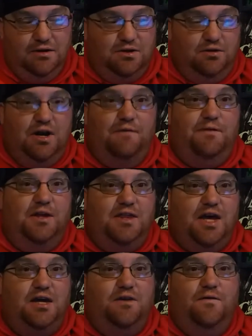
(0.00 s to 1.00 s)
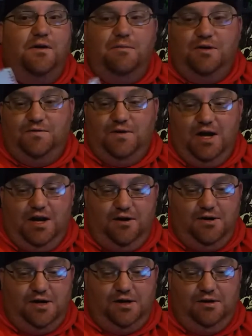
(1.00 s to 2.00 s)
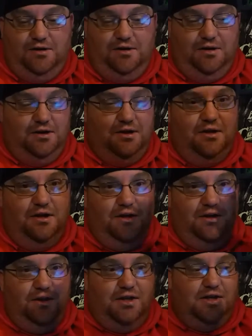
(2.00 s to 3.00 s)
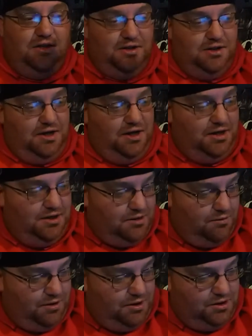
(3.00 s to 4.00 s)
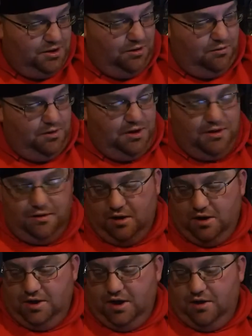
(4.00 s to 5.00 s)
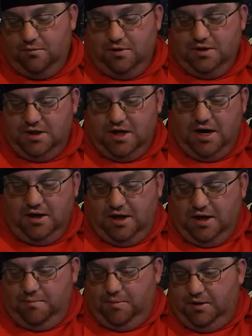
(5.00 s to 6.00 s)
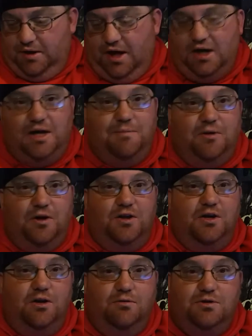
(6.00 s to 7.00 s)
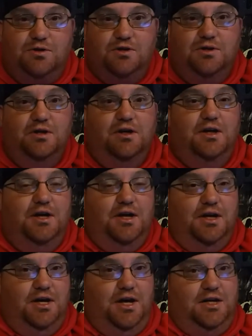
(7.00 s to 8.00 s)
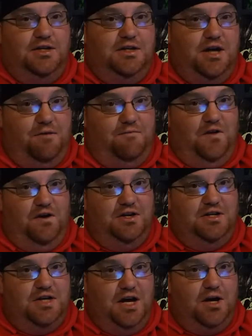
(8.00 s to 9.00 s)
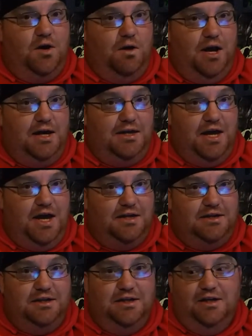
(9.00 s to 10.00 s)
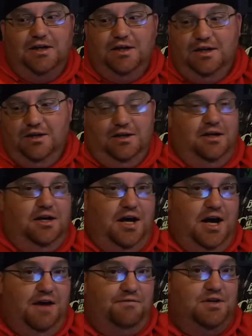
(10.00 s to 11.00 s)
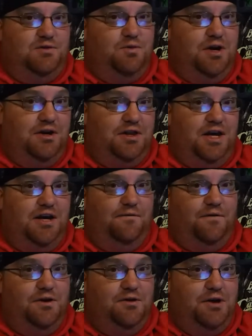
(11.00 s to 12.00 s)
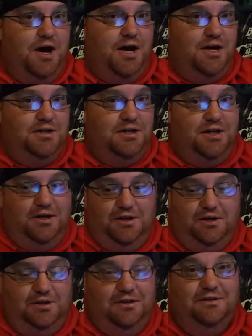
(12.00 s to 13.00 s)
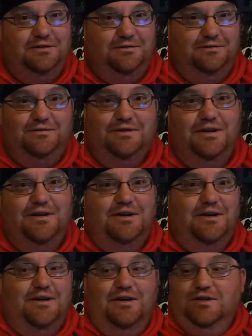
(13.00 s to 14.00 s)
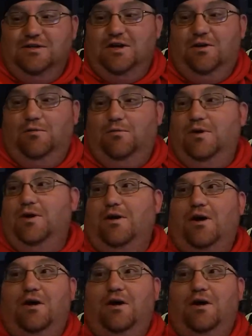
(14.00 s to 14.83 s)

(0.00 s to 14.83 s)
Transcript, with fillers: So definitely thank you very much for that, Eric. This is going to go with all the other ones that I keep. I keep all the notes. Yes, I'm very psycho like that. I have this weird thing for you guys. So we are